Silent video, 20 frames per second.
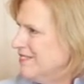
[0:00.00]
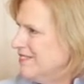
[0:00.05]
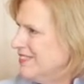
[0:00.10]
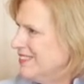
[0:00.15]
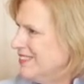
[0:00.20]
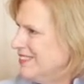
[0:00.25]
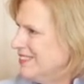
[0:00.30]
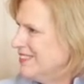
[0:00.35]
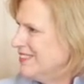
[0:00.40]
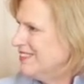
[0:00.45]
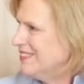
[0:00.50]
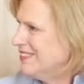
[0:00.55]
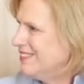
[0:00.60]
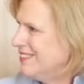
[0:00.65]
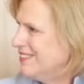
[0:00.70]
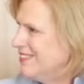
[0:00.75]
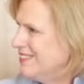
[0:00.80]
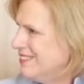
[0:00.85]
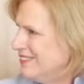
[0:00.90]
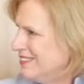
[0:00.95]

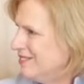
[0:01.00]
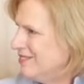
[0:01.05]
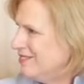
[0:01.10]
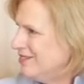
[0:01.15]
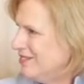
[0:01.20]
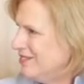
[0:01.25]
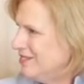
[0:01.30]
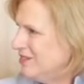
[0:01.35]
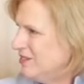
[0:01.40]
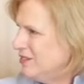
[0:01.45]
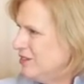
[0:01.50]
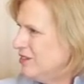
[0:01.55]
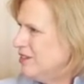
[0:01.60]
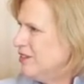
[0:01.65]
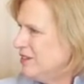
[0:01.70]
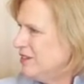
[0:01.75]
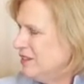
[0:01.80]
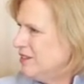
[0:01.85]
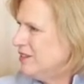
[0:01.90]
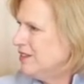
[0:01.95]

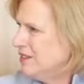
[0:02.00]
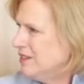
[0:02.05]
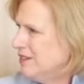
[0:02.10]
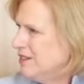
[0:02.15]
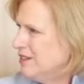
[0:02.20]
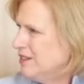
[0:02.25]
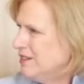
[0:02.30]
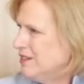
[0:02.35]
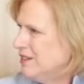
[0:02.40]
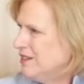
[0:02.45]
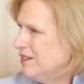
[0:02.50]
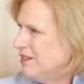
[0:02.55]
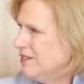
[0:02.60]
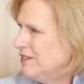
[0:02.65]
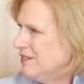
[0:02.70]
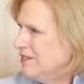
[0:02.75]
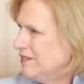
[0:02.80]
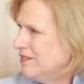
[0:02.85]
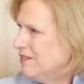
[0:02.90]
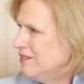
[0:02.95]

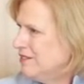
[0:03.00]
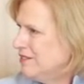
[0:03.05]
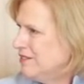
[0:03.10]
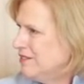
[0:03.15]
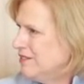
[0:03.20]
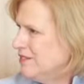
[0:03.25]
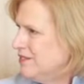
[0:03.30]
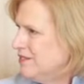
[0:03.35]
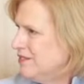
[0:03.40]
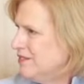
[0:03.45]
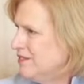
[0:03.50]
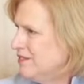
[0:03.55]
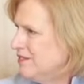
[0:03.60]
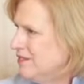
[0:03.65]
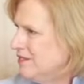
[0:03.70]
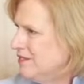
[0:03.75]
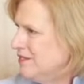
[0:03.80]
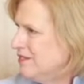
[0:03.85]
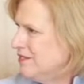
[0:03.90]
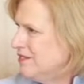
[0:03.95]

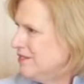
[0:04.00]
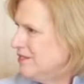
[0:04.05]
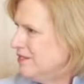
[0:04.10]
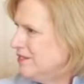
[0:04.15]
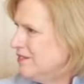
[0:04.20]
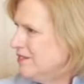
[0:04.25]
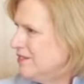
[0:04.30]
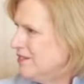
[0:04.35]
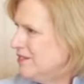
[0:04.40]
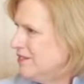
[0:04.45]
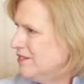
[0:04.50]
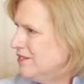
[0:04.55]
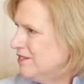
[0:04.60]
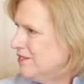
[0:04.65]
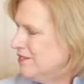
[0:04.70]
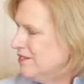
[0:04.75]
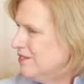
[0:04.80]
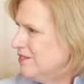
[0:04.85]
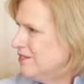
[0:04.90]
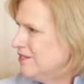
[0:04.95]

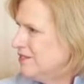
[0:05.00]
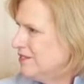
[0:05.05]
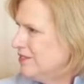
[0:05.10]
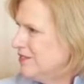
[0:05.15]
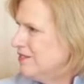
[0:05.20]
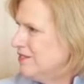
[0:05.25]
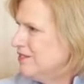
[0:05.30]
The person shown says nothing.